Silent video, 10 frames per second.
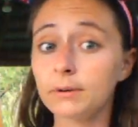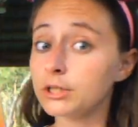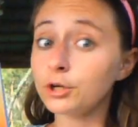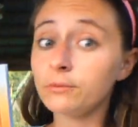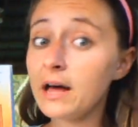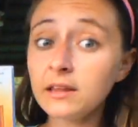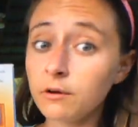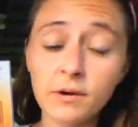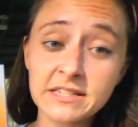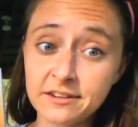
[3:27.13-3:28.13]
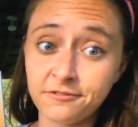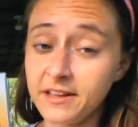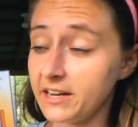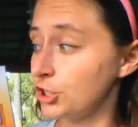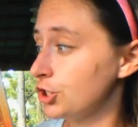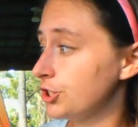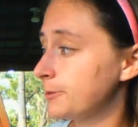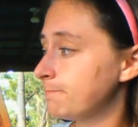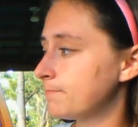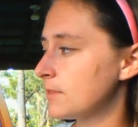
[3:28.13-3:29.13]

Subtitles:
But Cruella wasn't finished.